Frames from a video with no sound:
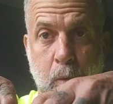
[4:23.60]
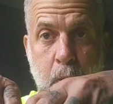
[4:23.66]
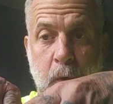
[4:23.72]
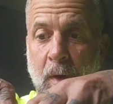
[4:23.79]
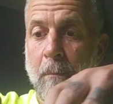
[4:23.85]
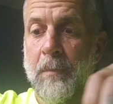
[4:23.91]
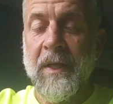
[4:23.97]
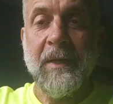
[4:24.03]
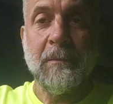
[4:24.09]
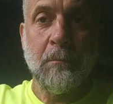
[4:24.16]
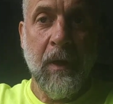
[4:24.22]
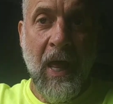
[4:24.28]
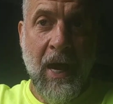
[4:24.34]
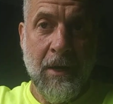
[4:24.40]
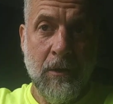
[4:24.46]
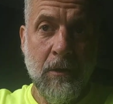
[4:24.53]
complete
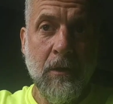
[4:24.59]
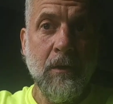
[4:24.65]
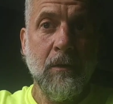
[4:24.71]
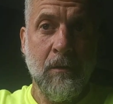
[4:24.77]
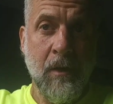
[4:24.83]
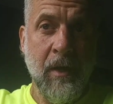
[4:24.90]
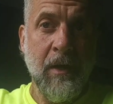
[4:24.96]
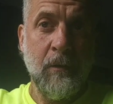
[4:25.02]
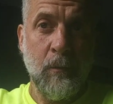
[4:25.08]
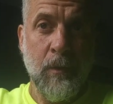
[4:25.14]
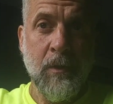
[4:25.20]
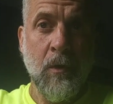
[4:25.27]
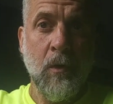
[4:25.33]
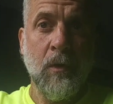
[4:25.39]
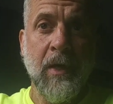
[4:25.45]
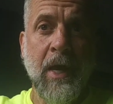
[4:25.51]
bladder, right, with
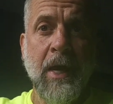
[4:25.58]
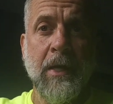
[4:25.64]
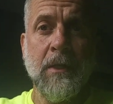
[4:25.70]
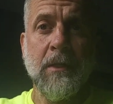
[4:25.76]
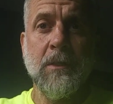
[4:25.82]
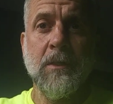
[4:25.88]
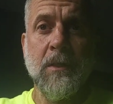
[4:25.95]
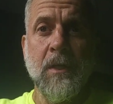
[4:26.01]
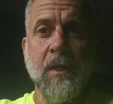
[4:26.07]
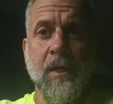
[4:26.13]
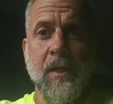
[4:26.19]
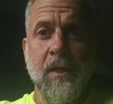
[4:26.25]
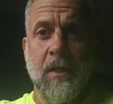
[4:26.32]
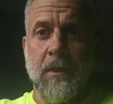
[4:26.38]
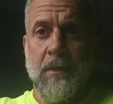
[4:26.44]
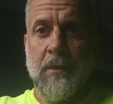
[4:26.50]
no gates,
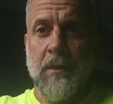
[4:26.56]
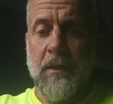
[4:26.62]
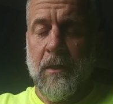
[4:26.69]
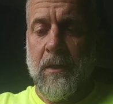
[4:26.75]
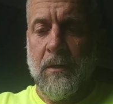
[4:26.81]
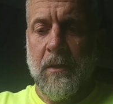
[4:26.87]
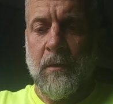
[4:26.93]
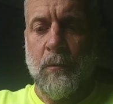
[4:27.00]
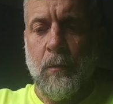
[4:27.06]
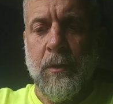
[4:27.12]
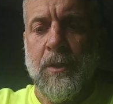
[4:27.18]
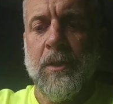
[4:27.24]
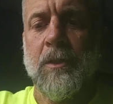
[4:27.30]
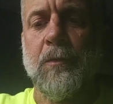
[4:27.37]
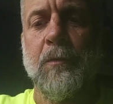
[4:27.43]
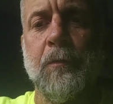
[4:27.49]
and it would
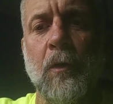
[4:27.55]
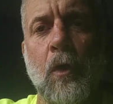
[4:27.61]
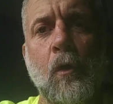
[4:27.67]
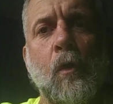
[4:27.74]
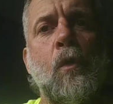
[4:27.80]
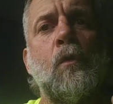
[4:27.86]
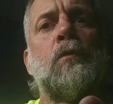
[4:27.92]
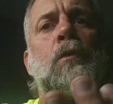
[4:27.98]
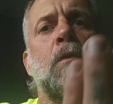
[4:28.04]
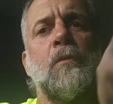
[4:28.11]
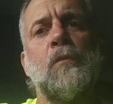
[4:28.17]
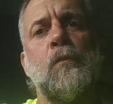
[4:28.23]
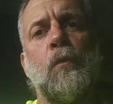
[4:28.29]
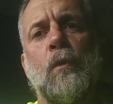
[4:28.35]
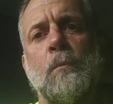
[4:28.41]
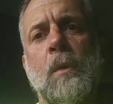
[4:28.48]
just flow over and
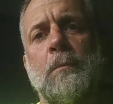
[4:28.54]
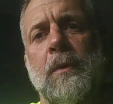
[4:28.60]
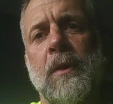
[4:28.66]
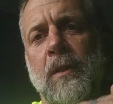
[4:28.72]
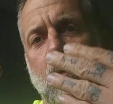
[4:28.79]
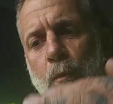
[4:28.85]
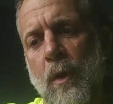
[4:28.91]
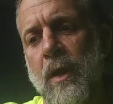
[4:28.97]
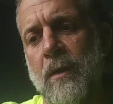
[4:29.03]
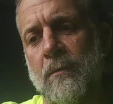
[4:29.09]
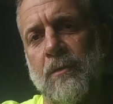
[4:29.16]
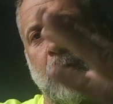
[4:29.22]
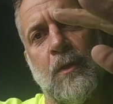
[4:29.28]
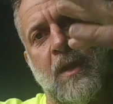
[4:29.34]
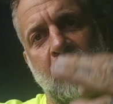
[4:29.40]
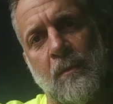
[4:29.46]
form up into the waves.
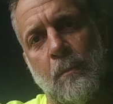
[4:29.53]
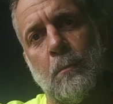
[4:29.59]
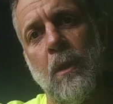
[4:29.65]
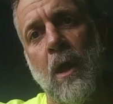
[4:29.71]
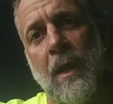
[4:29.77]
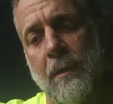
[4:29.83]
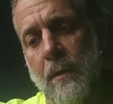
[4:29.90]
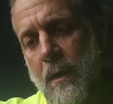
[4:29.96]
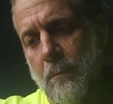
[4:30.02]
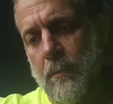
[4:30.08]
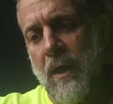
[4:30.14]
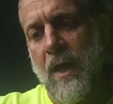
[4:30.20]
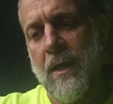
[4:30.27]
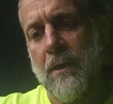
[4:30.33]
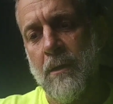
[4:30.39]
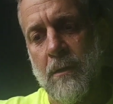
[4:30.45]
You'd have a
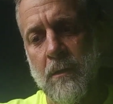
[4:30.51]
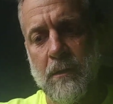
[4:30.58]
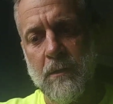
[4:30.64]
bladder